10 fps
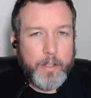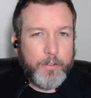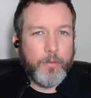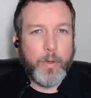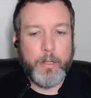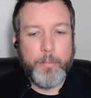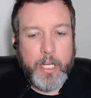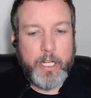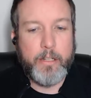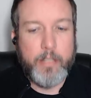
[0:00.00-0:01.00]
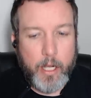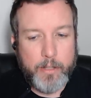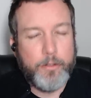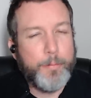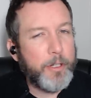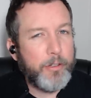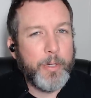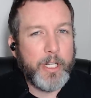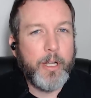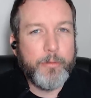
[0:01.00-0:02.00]
This is what the media does, especially
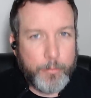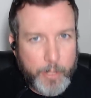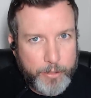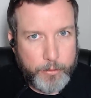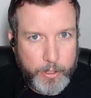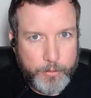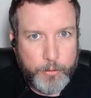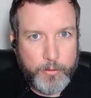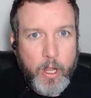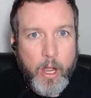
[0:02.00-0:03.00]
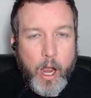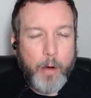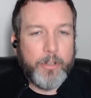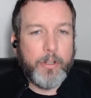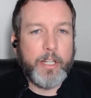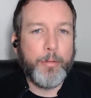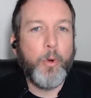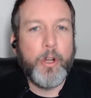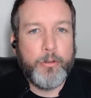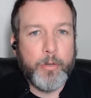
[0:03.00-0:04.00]
when it comes to racial issues. I always like to
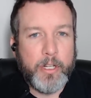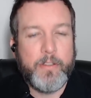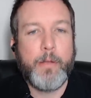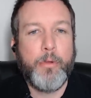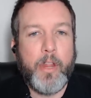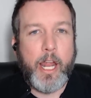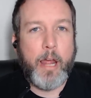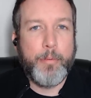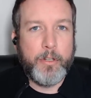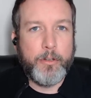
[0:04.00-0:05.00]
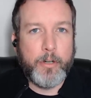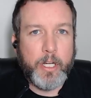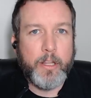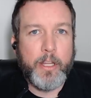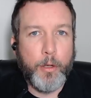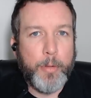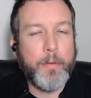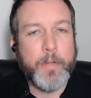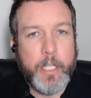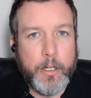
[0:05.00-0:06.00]
point to an example that happened during the
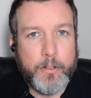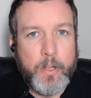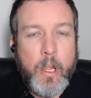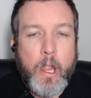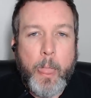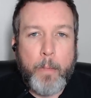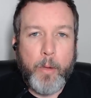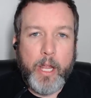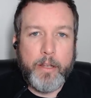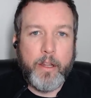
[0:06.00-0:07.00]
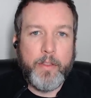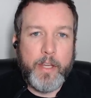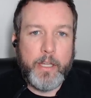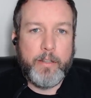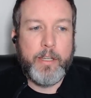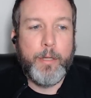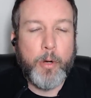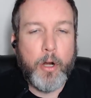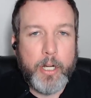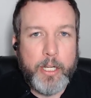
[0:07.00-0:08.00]
Obama years when the Tea
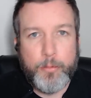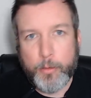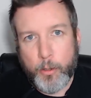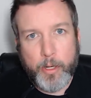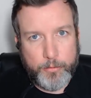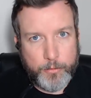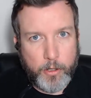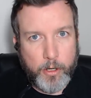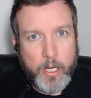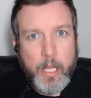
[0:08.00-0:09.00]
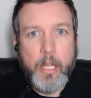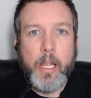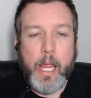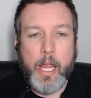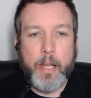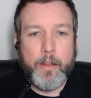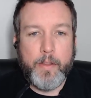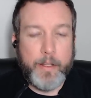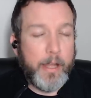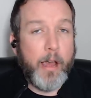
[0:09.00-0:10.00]
Parties were going strong
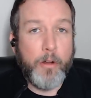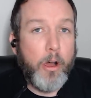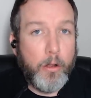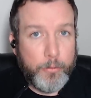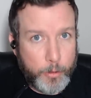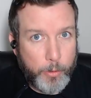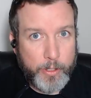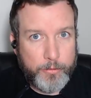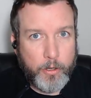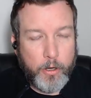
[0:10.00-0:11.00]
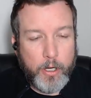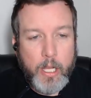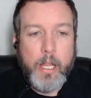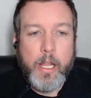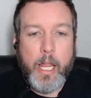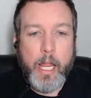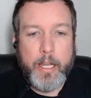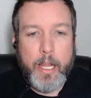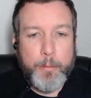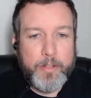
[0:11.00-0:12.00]
and the town halls were going strong,
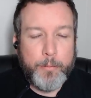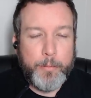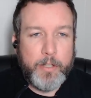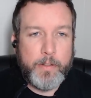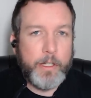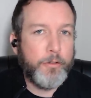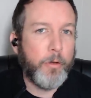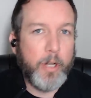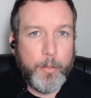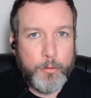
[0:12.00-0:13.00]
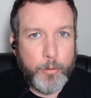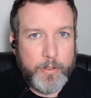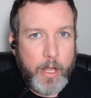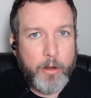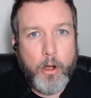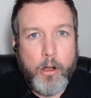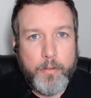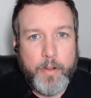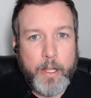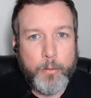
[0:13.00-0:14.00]
and MSNBC showed up to a town hall
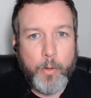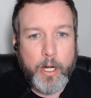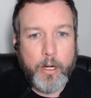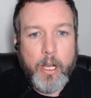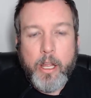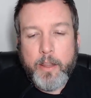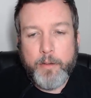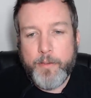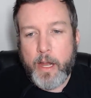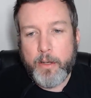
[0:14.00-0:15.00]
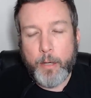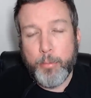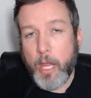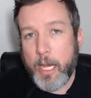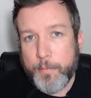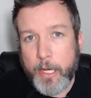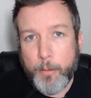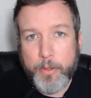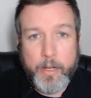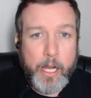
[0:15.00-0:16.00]
event where they found a black man
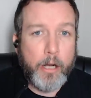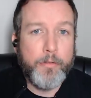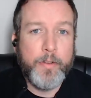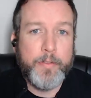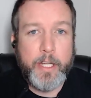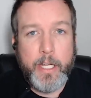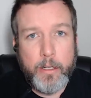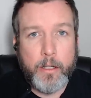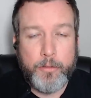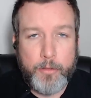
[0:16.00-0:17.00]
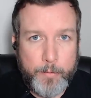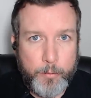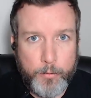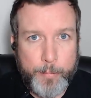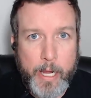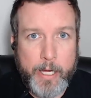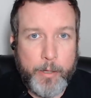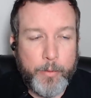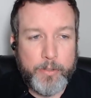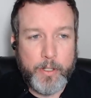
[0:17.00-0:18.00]
with an AR-15 strapped to his back.
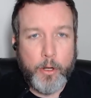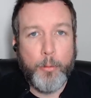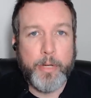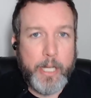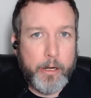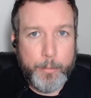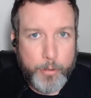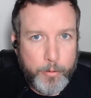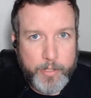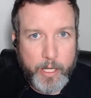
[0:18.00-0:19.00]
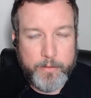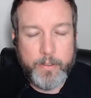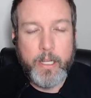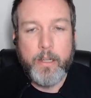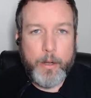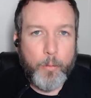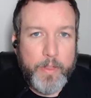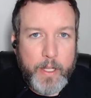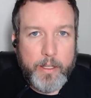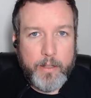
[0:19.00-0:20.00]
It was an open carry protest. And
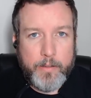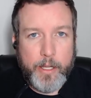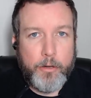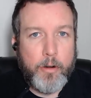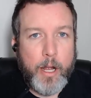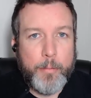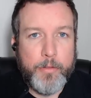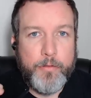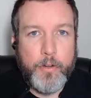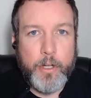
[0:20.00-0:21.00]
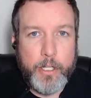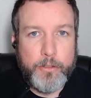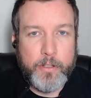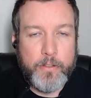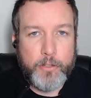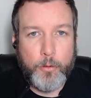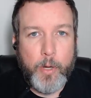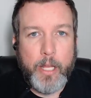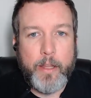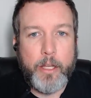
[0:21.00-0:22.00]
what they did is they cropped the footage in such a
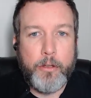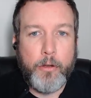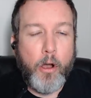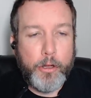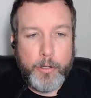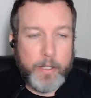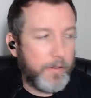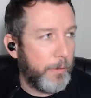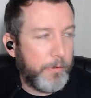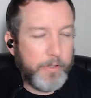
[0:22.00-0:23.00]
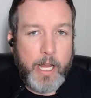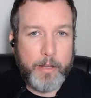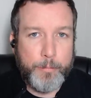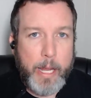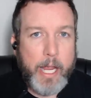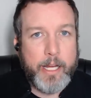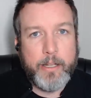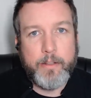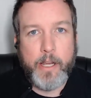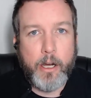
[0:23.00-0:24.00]
way that all you could see was the guy's back and
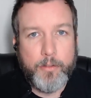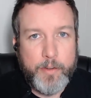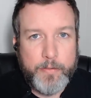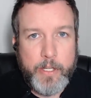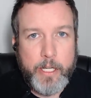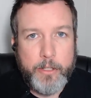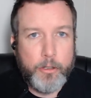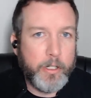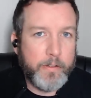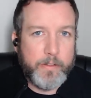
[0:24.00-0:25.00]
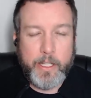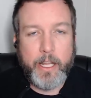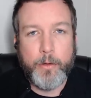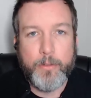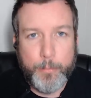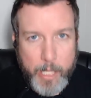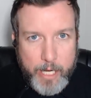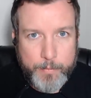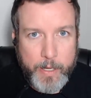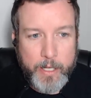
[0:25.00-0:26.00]
his AR-15. You couldn't see that he was a
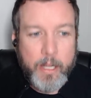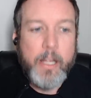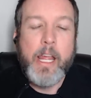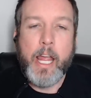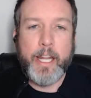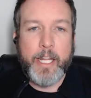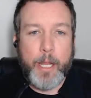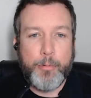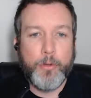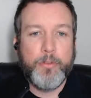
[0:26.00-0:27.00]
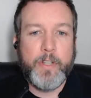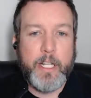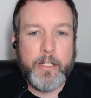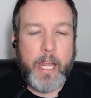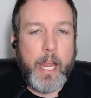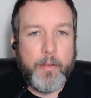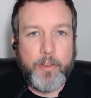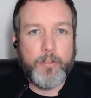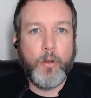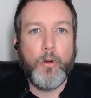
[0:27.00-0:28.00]
black man. And then they proceeded to have
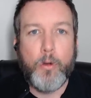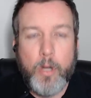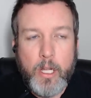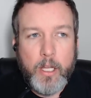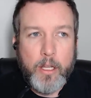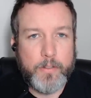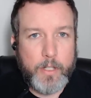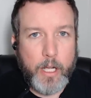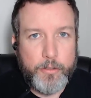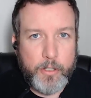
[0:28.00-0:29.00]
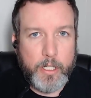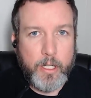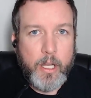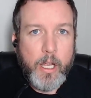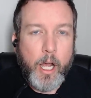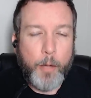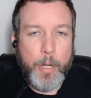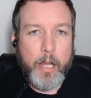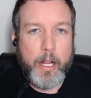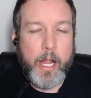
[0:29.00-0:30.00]
this whole discussion
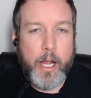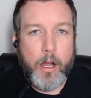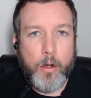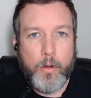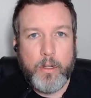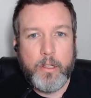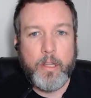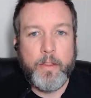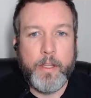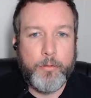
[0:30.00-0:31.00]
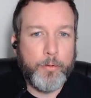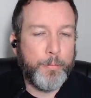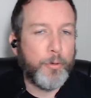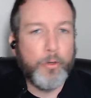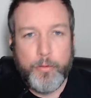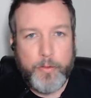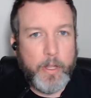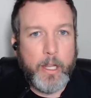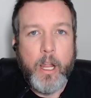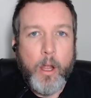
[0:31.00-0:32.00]
about how this was proof
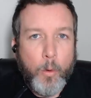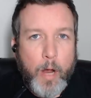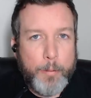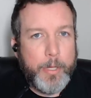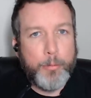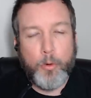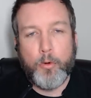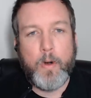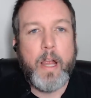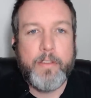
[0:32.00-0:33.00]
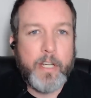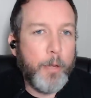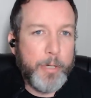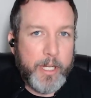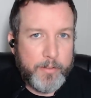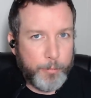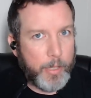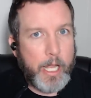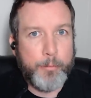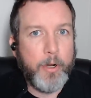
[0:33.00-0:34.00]
that white people were rising up against a
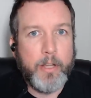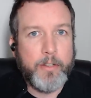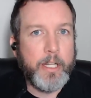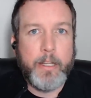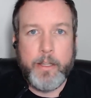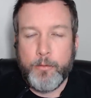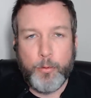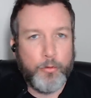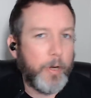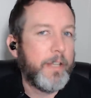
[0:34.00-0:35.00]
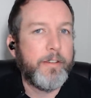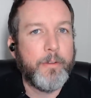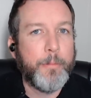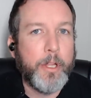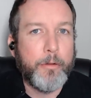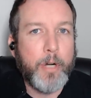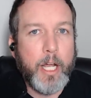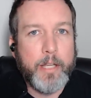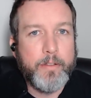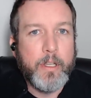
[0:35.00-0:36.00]
black president and this was racism on the
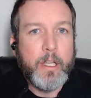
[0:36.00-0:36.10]
rise.